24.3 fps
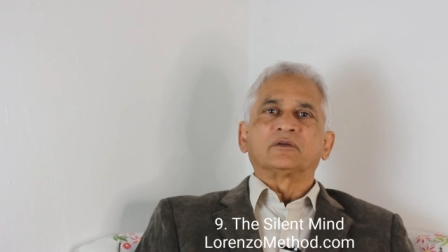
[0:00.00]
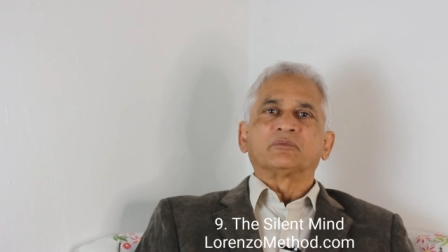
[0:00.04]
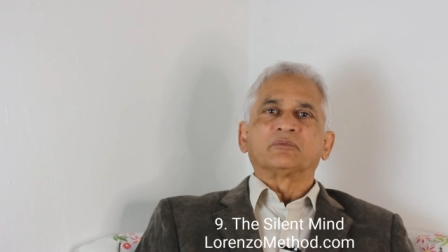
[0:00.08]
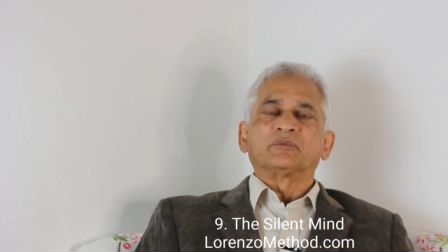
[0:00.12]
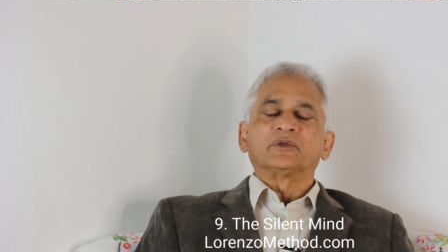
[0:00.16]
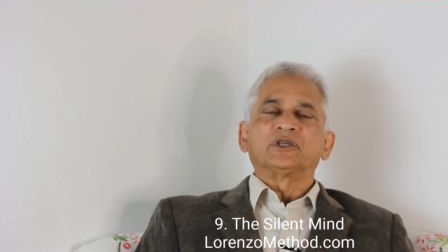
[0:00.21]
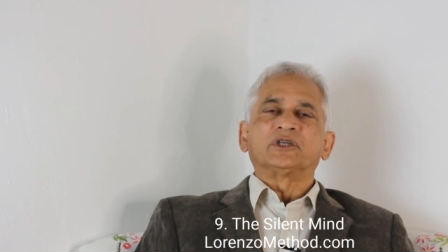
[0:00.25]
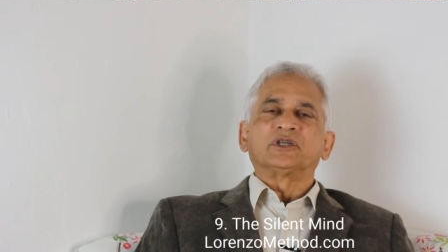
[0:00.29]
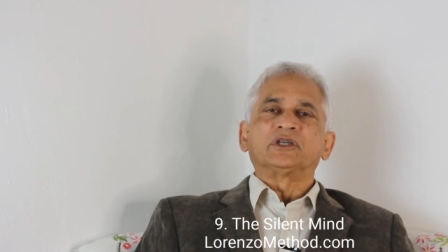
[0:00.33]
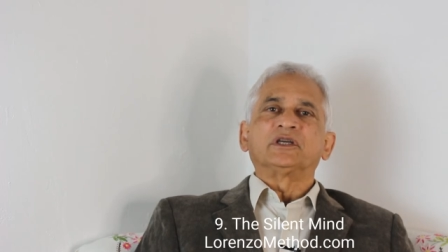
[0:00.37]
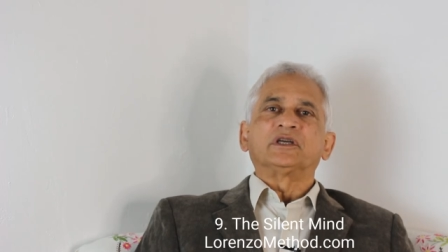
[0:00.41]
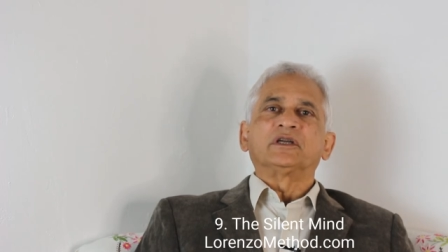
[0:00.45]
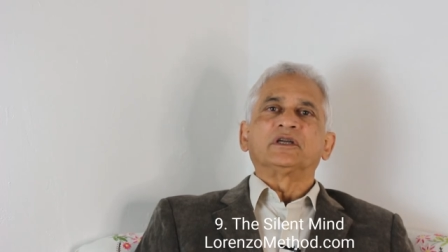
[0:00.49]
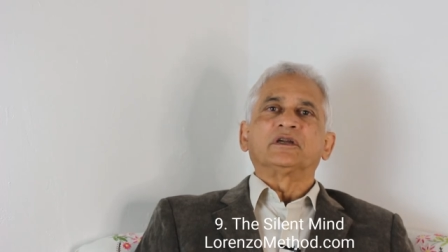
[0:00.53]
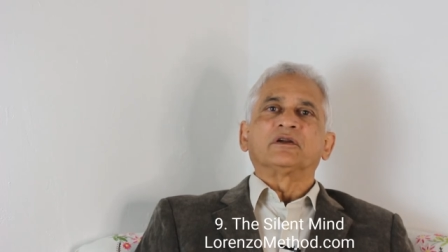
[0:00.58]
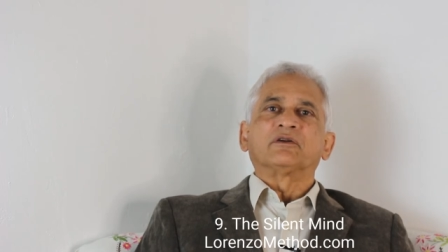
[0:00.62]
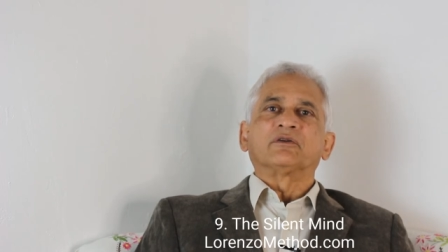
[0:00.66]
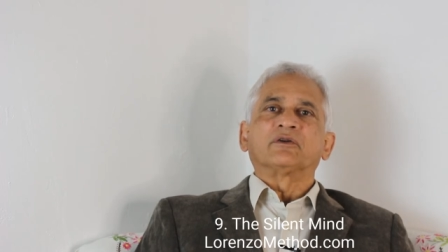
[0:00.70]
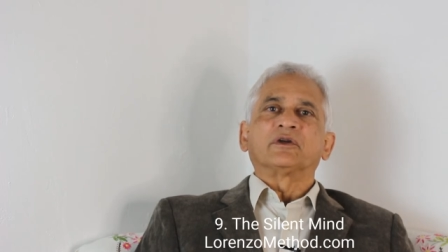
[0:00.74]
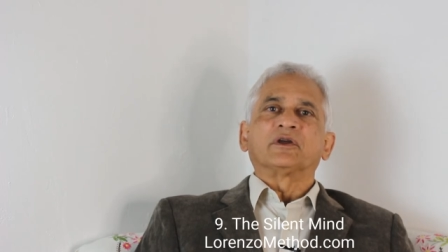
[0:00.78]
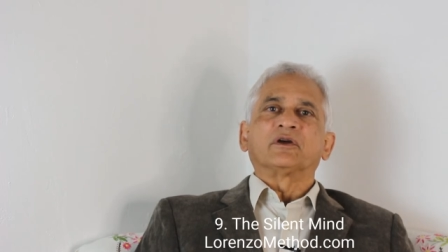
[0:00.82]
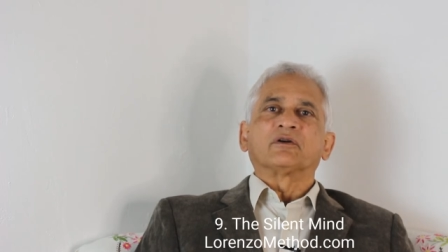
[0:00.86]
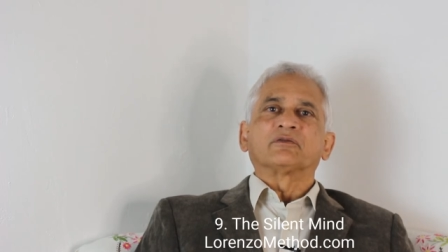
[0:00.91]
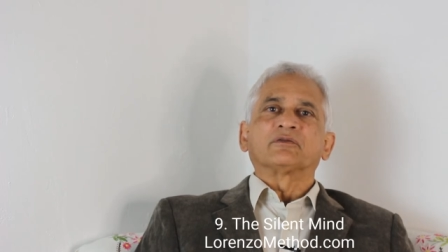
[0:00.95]
the
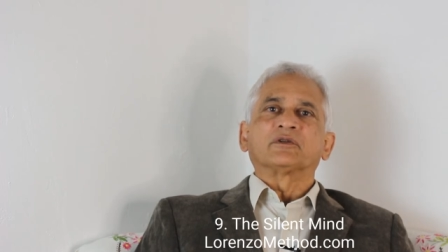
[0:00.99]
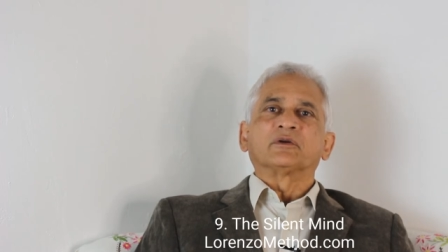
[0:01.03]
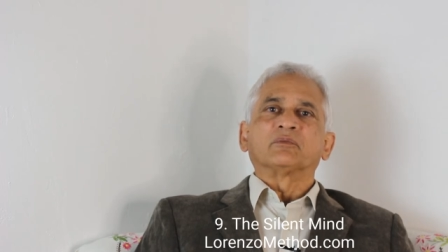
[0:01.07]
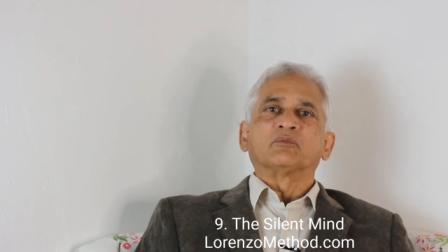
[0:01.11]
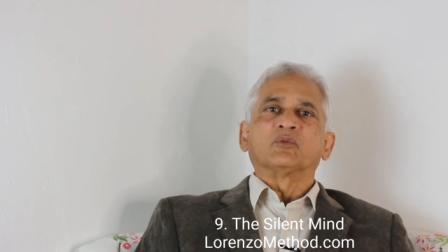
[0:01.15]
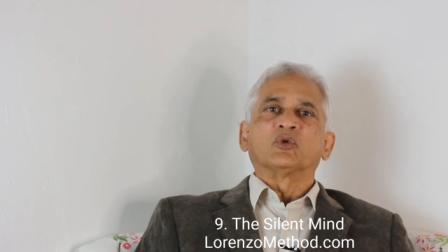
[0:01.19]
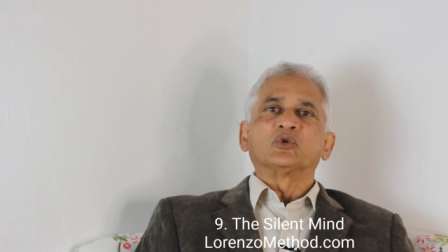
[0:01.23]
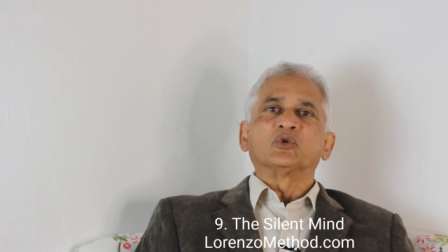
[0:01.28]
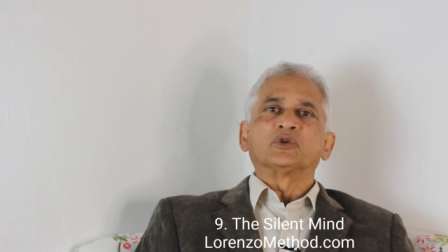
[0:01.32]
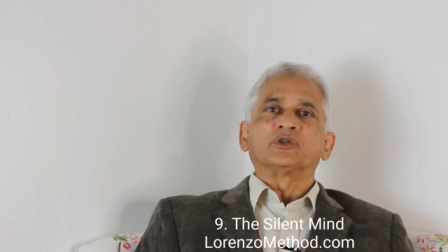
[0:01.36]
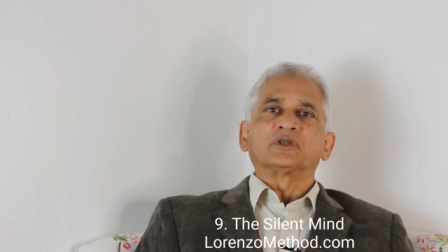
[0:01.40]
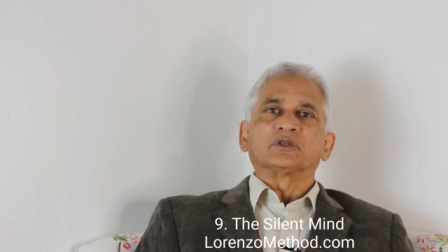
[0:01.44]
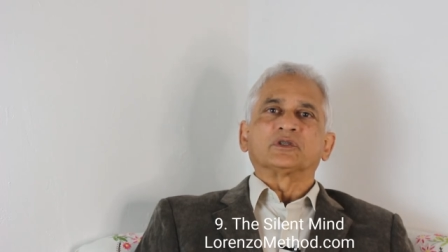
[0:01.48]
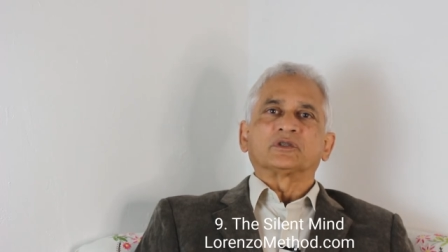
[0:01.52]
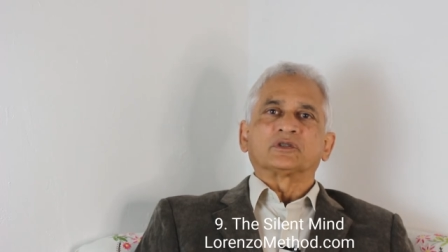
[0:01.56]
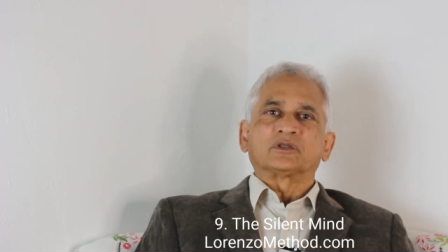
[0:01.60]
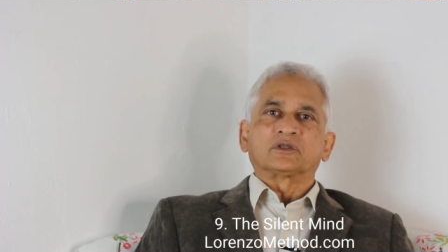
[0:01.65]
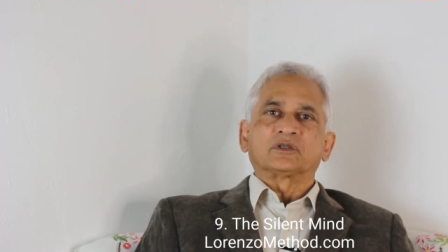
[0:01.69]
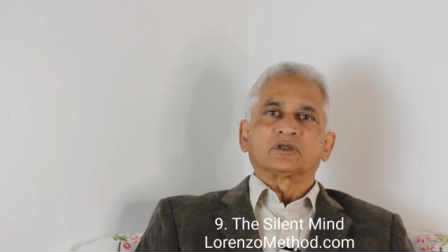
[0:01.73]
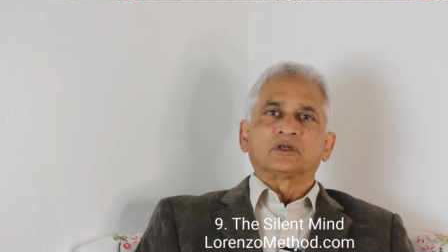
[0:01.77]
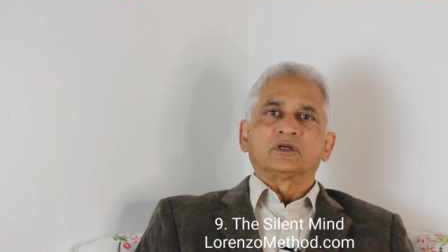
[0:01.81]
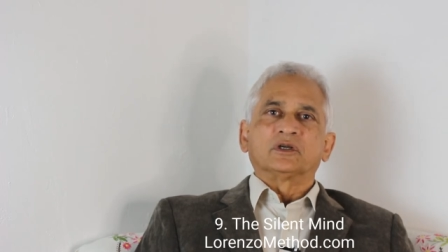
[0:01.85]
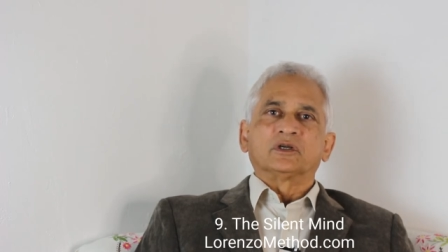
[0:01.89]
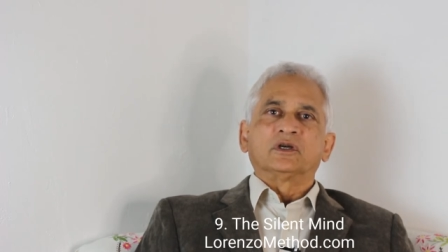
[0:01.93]
machinery of the
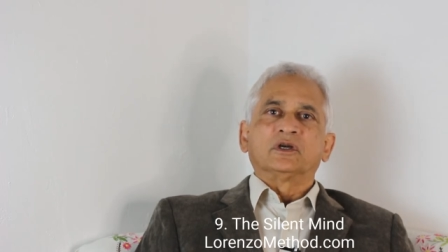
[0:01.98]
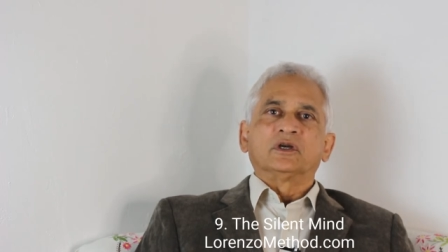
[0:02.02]
emotions.